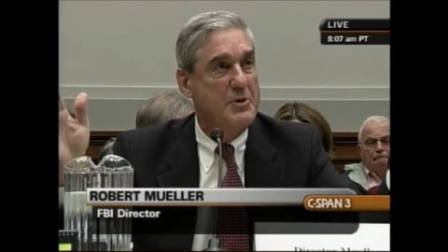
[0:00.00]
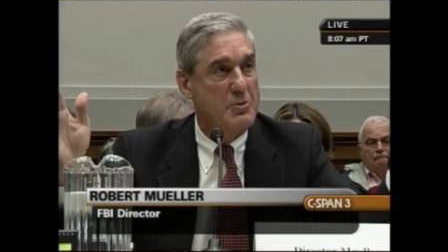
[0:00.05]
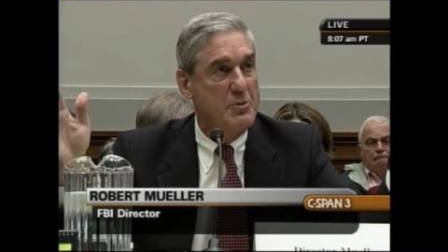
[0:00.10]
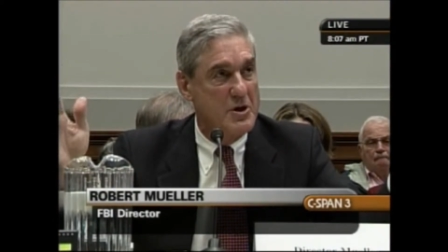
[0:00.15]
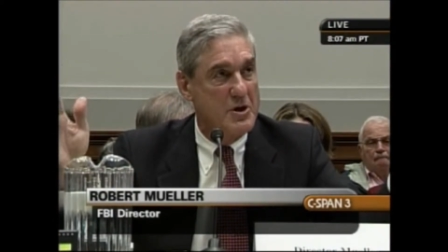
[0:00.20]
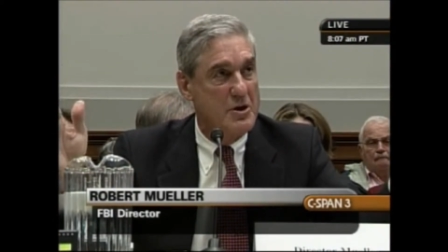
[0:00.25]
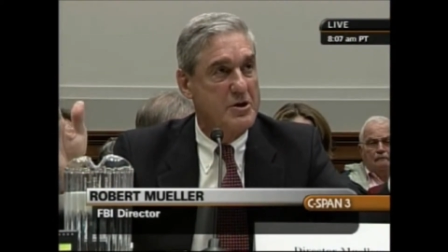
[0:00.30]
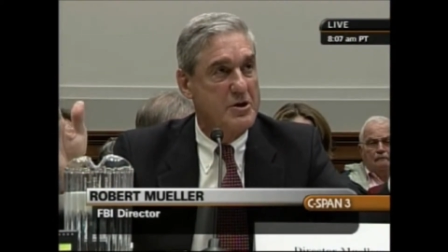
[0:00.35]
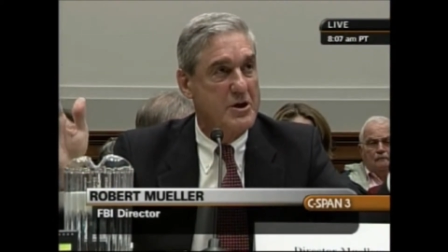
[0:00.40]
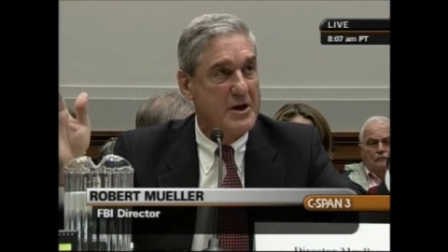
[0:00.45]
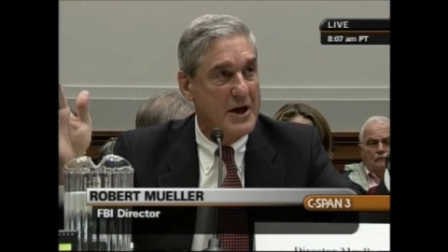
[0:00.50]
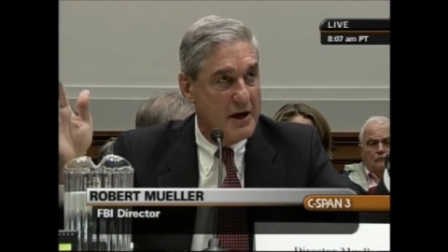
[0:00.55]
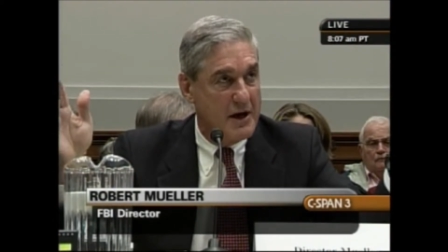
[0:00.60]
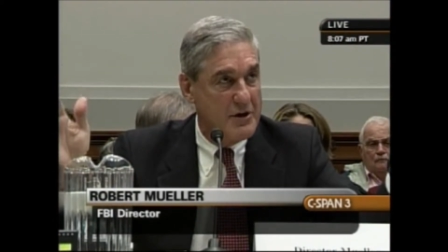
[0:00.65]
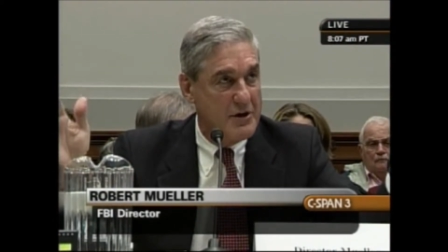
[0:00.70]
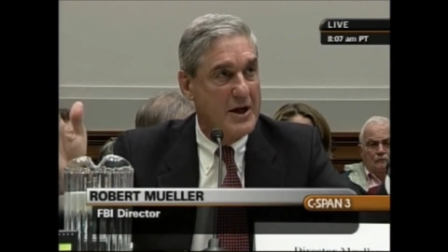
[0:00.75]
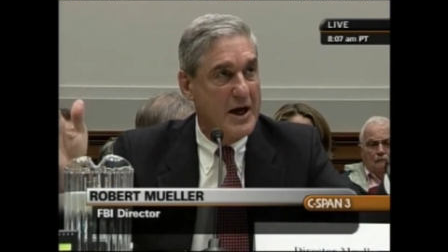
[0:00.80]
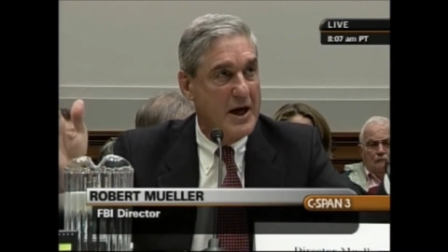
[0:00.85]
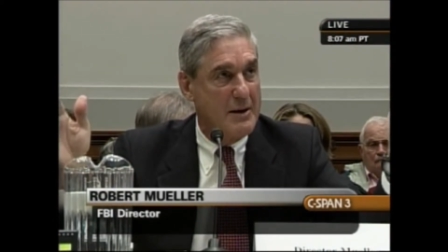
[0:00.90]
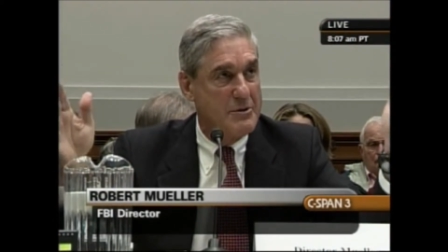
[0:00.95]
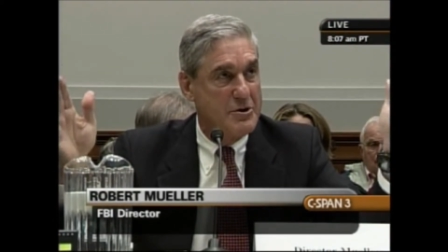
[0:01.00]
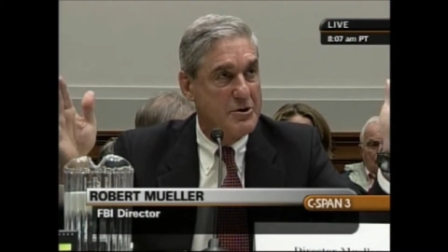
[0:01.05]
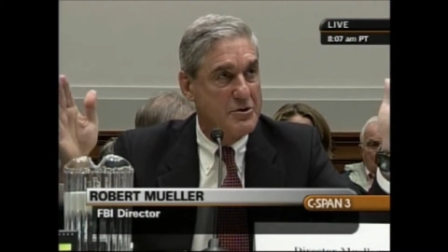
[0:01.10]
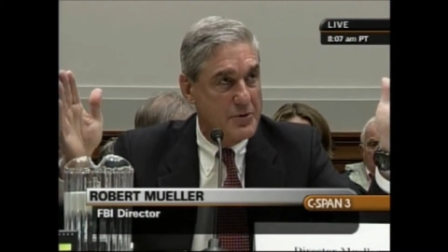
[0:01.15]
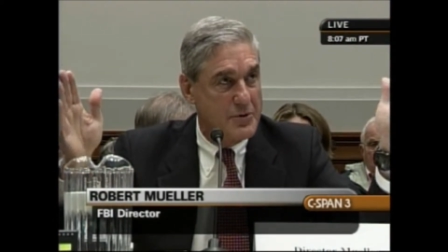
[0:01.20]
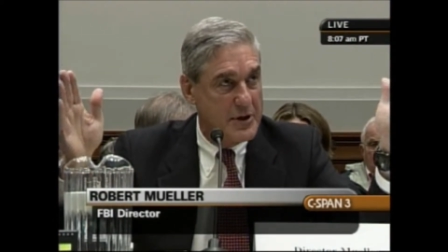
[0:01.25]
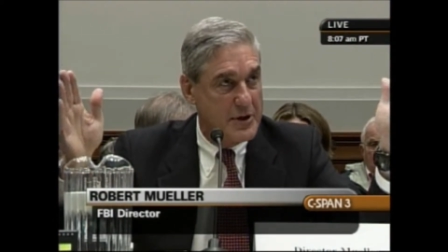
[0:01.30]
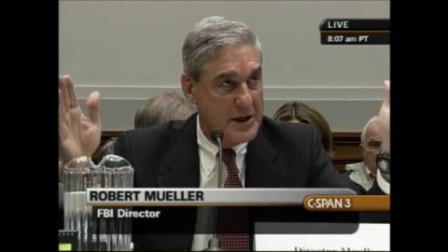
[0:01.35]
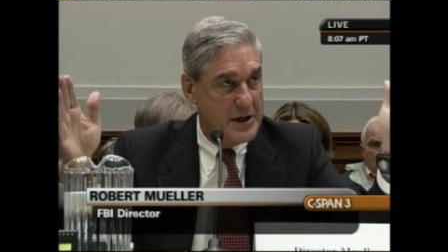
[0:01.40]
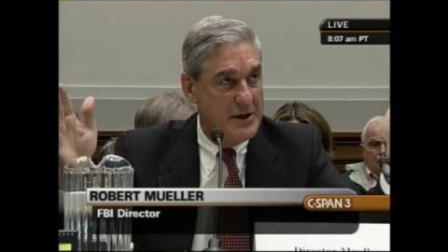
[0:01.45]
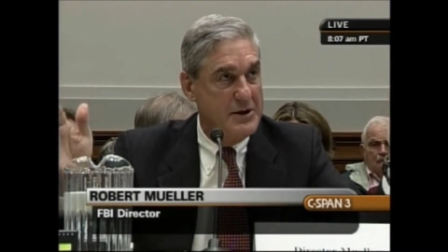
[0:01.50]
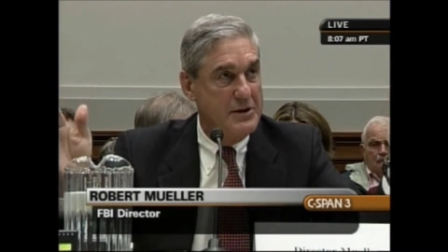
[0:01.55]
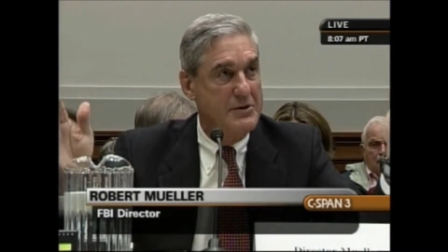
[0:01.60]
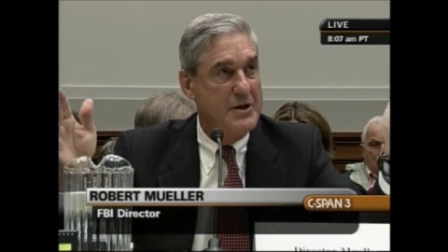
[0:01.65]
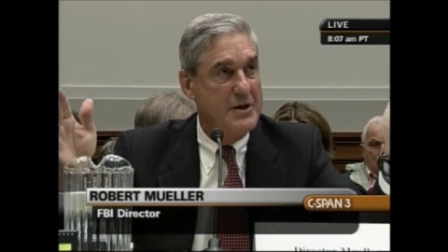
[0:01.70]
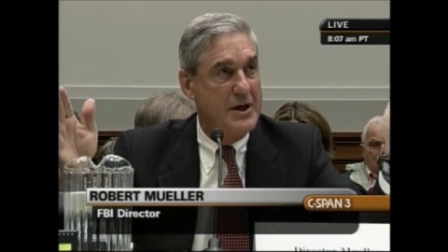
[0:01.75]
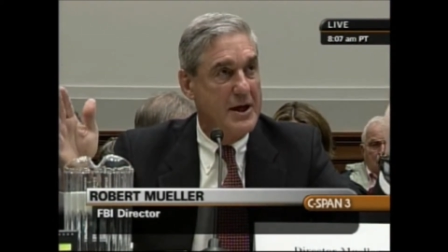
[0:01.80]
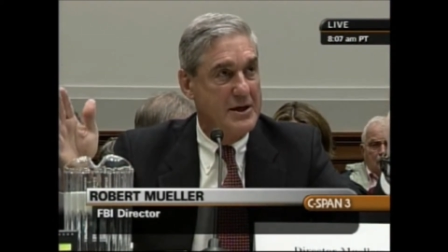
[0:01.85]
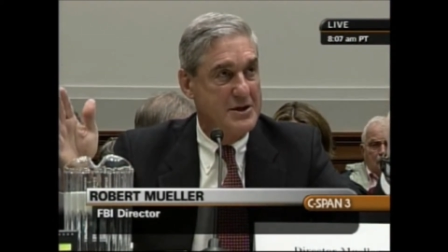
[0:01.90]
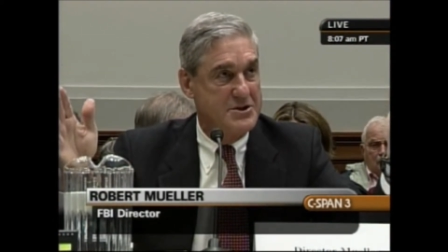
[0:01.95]
that we looked at every laboratory in the
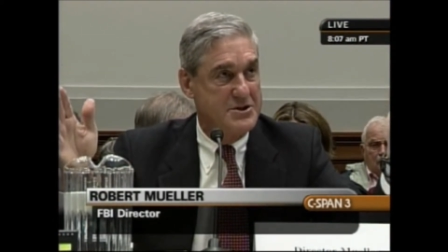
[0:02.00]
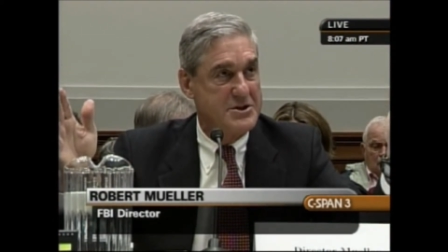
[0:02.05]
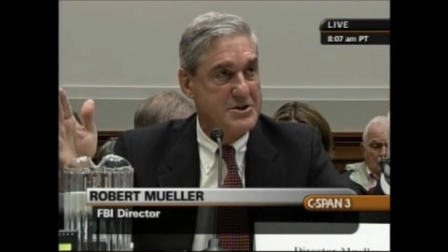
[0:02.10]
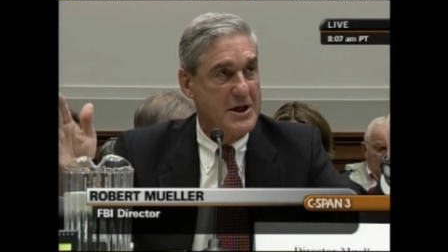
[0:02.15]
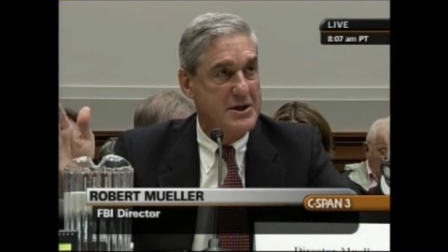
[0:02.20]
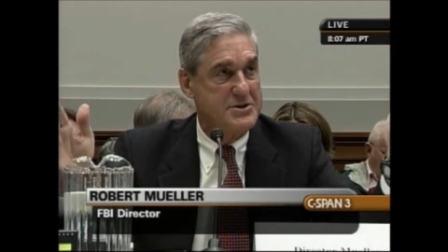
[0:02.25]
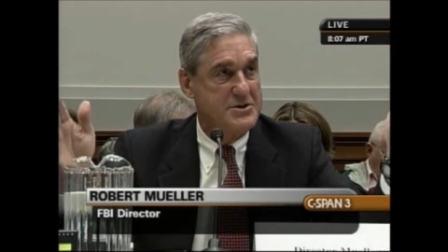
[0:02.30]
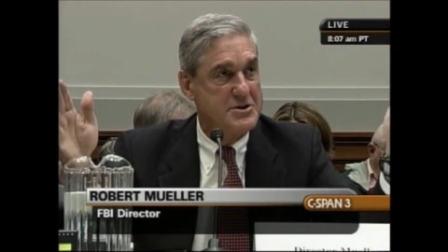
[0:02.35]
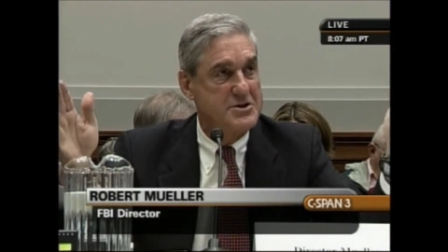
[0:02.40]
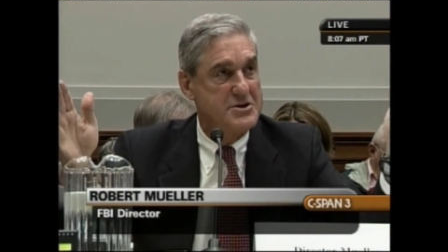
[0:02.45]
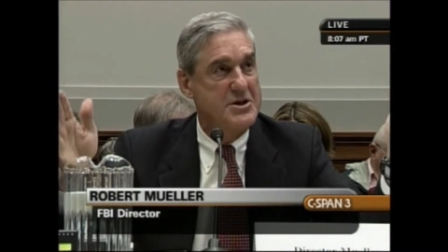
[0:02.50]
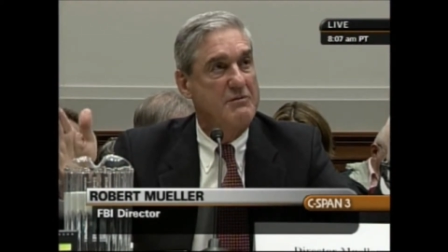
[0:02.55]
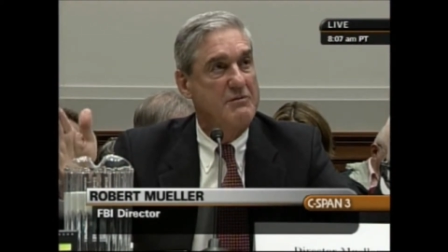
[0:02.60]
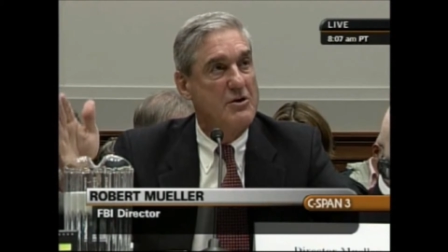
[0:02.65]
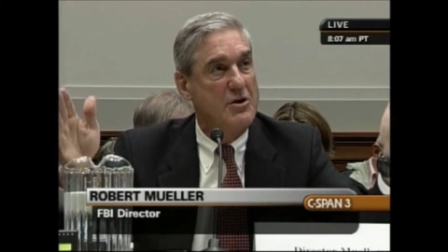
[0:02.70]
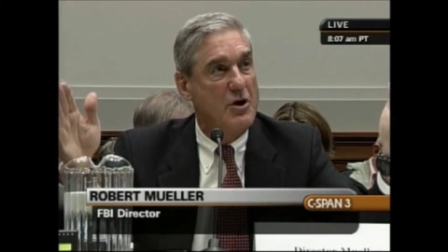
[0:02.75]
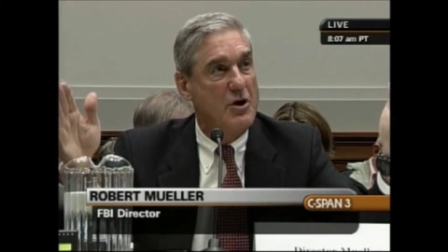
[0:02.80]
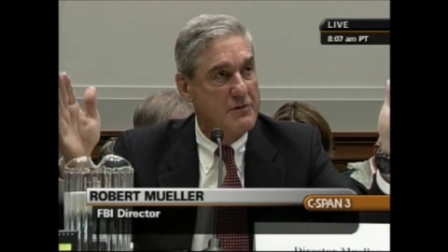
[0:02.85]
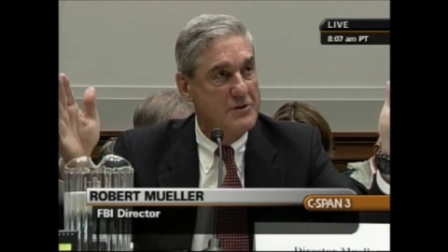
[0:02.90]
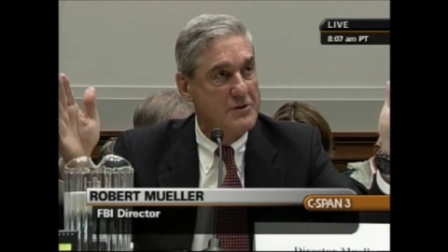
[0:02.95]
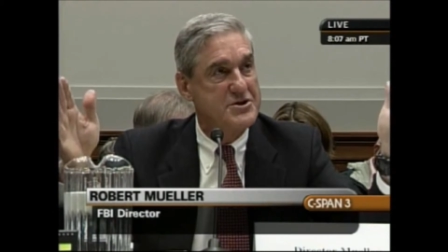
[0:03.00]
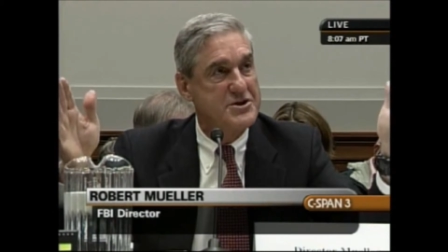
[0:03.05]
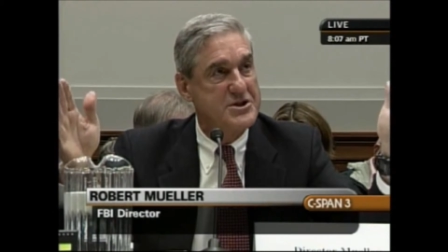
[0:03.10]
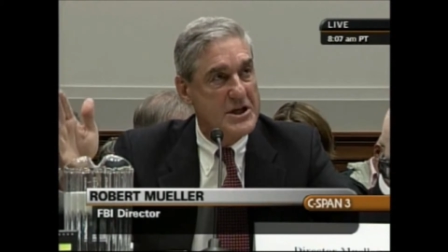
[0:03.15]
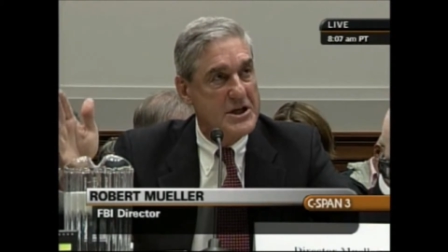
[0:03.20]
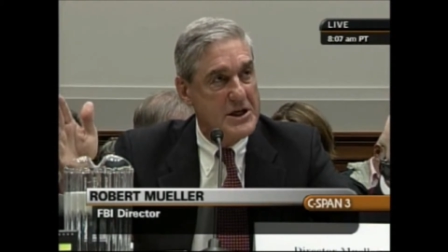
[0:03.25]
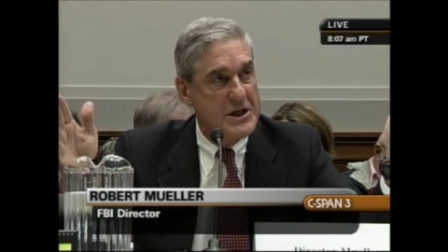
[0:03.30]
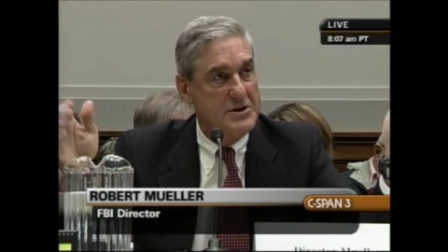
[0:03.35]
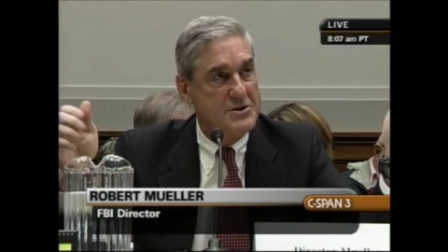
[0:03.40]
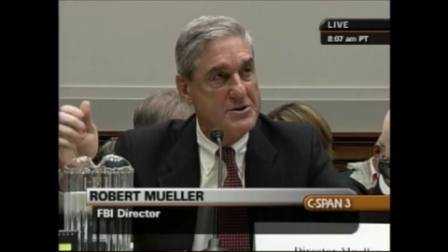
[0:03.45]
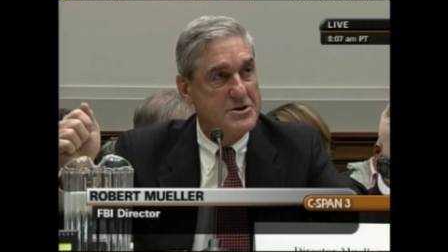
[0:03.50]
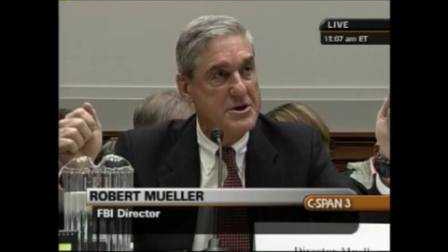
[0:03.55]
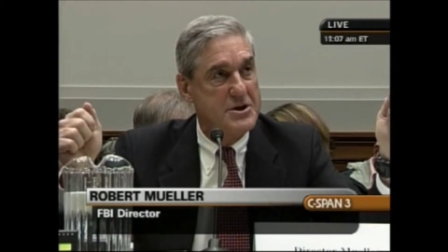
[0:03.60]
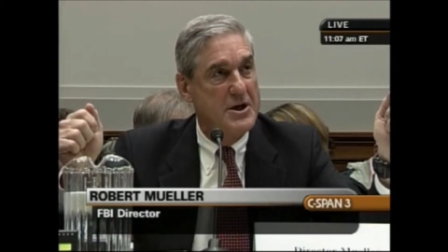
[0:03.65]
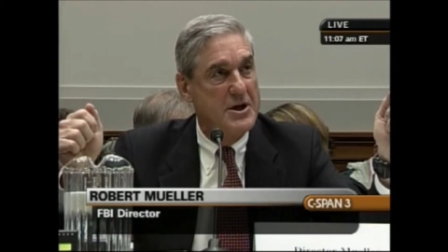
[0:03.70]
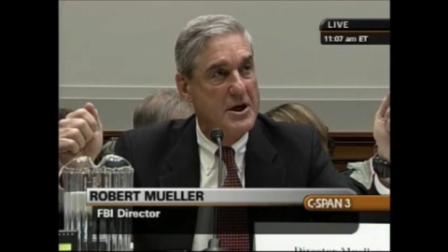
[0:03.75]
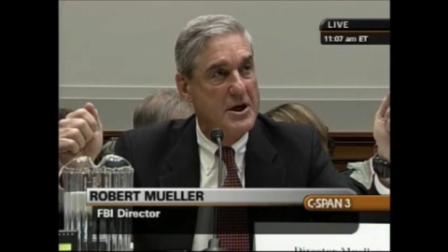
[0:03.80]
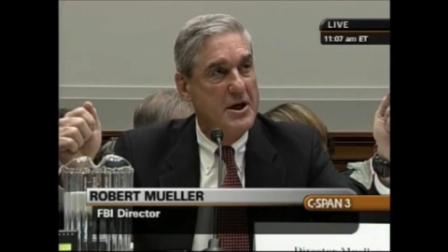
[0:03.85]
United States and several overseas